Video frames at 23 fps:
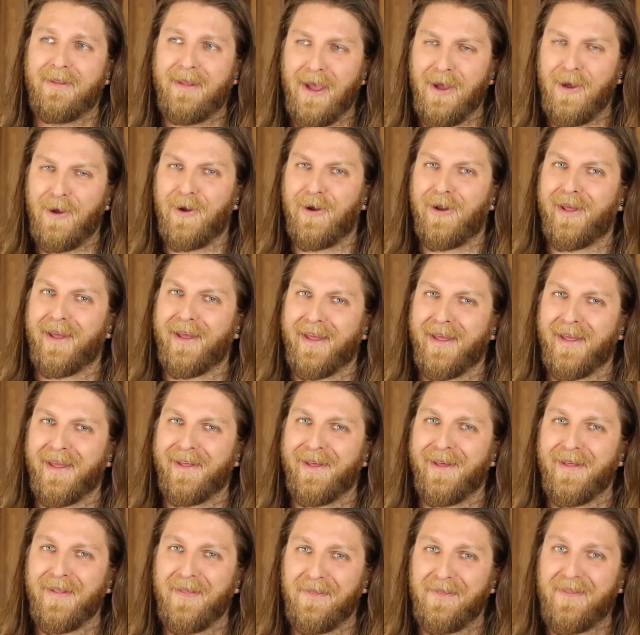Dude,
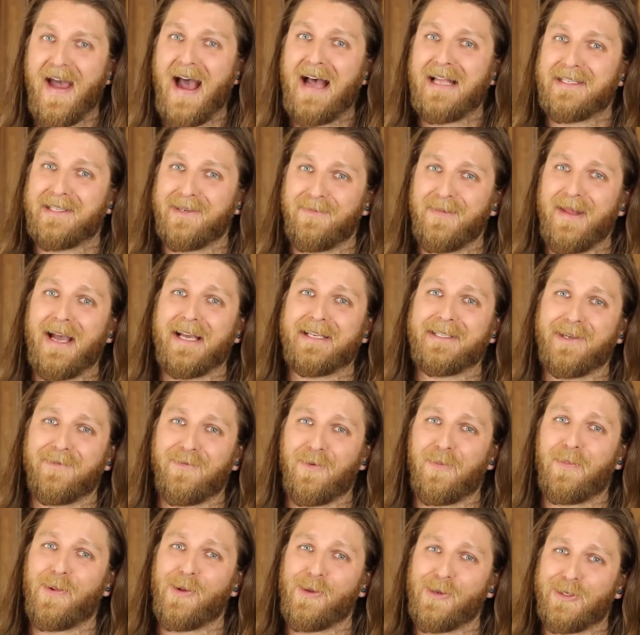that's some next
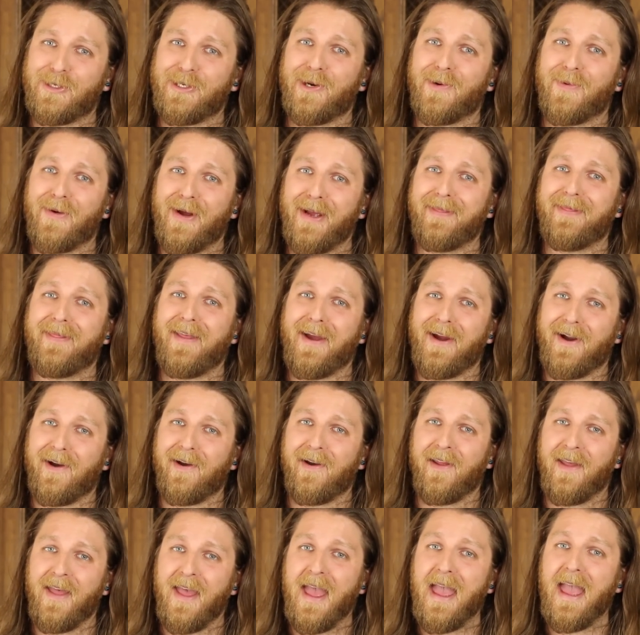level bullshit right there.
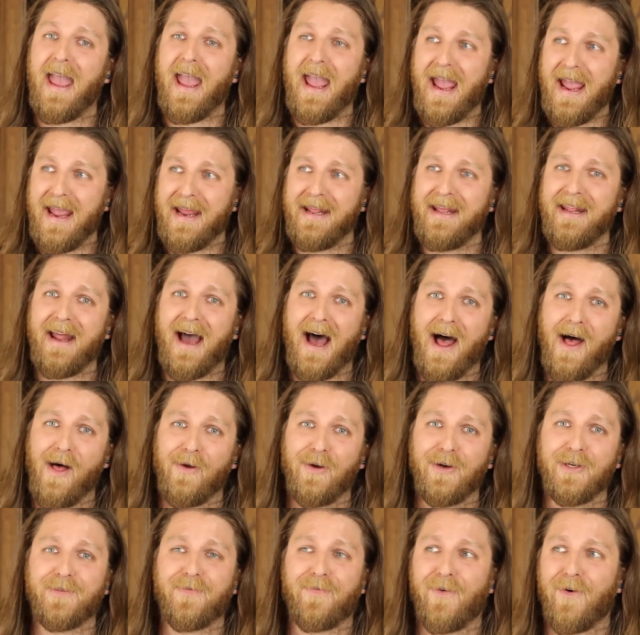
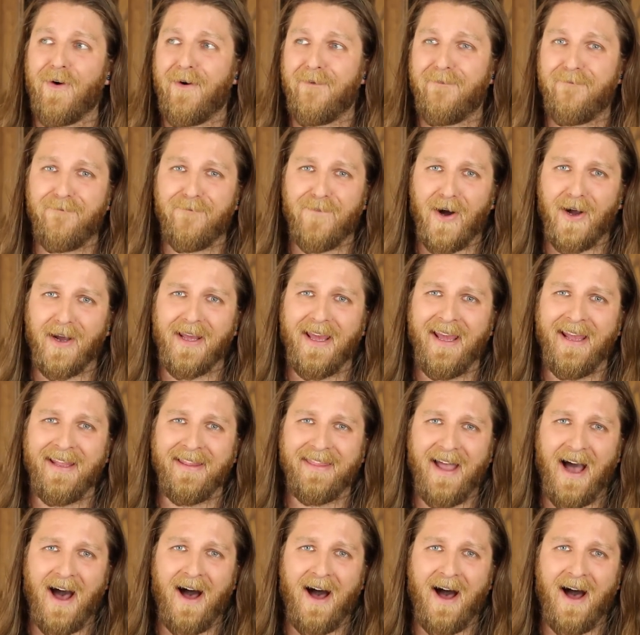$80 for a fucking